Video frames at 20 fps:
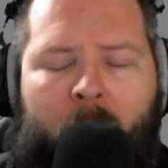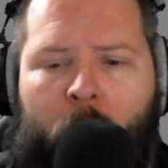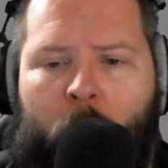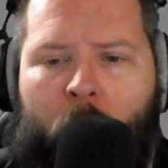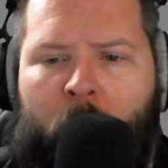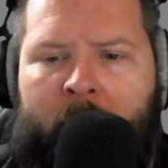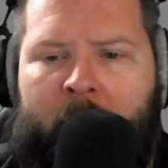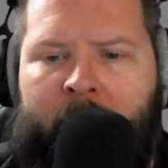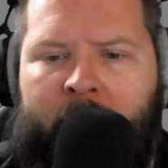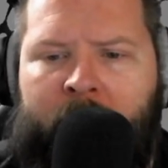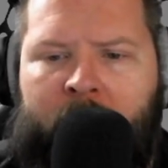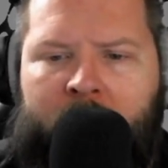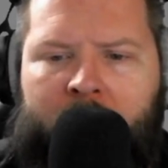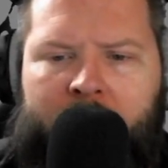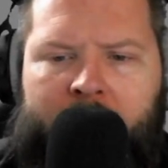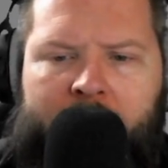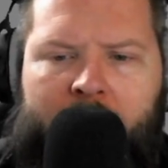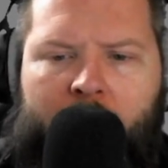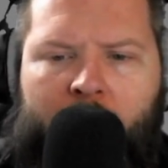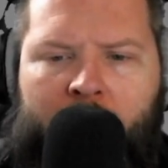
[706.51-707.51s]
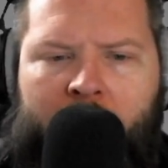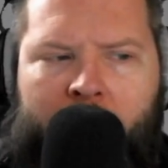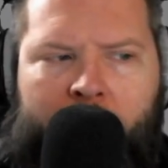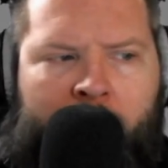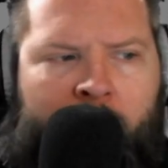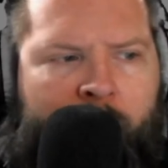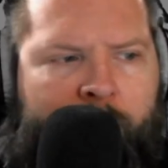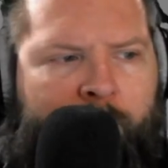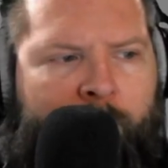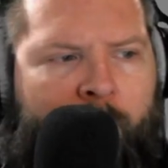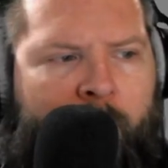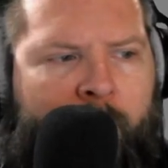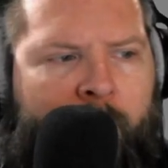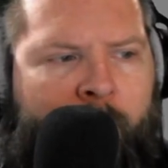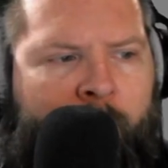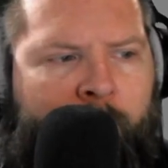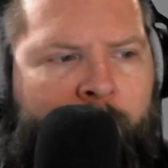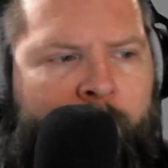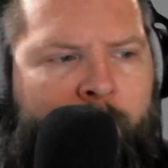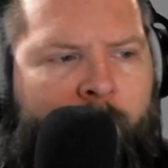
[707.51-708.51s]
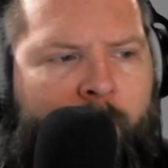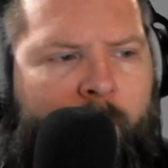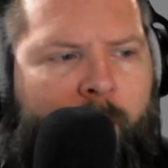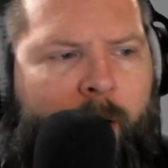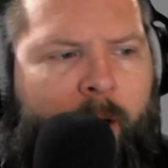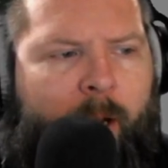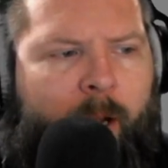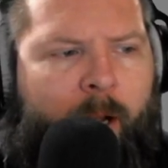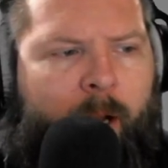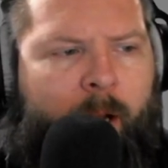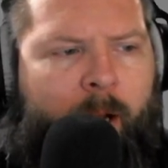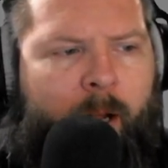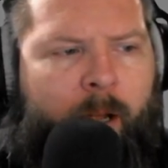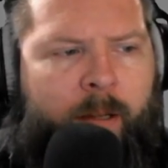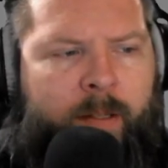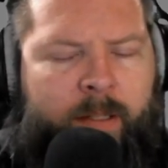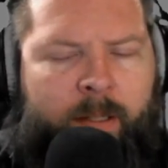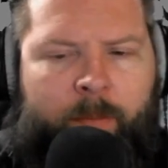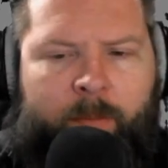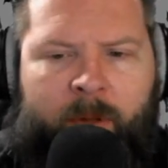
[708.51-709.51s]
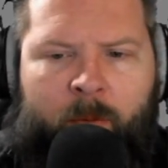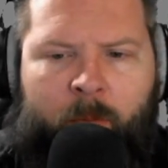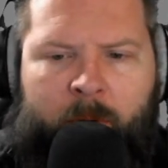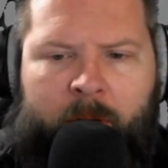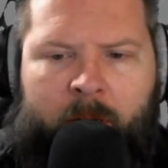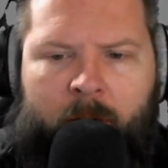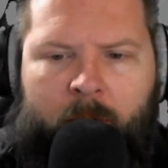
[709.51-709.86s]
Whatever, let's not worry about it for right now. It's something we